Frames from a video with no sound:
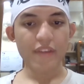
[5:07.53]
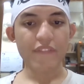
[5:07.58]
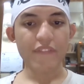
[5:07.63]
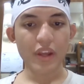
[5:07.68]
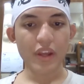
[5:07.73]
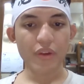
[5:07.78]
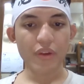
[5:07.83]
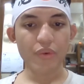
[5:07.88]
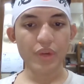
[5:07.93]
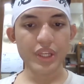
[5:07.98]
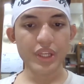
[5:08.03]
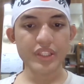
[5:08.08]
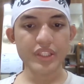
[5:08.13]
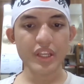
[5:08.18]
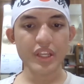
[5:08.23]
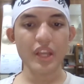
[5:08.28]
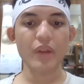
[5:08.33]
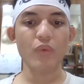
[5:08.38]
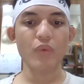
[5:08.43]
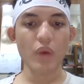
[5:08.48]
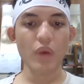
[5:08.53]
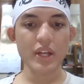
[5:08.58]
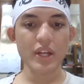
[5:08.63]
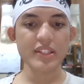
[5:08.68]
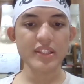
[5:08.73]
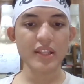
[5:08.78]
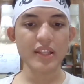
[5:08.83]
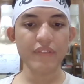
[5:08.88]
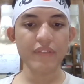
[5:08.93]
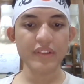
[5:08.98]
Vanquish, and
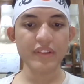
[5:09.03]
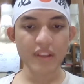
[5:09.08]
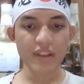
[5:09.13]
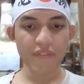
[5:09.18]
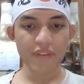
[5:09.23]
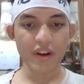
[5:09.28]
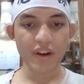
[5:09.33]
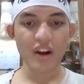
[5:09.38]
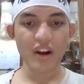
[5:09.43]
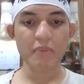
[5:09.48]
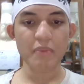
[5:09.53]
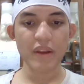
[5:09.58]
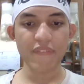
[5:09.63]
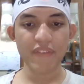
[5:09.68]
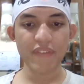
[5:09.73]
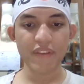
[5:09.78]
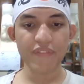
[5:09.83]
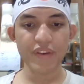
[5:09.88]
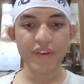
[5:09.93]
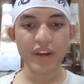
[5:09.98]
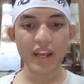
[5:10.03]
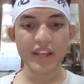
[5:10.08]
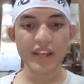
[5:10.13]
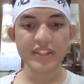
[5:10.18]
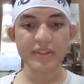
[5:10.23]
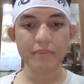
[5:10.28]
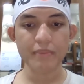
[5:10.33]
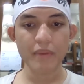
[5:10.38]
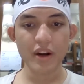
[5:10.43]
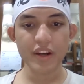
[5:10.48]
177 are my favorite
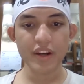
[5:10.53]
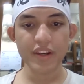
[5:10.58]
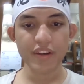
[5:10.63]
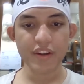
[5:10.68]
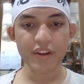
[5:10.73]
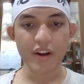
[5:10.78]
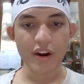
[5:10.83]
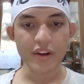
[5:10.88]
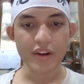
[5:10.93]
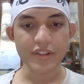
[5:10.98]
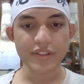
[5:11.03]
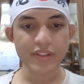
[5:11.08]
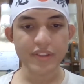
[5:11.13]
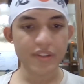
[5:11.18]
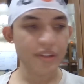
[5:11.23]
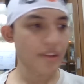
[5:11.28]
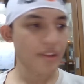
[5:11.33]
Aston Martin cars.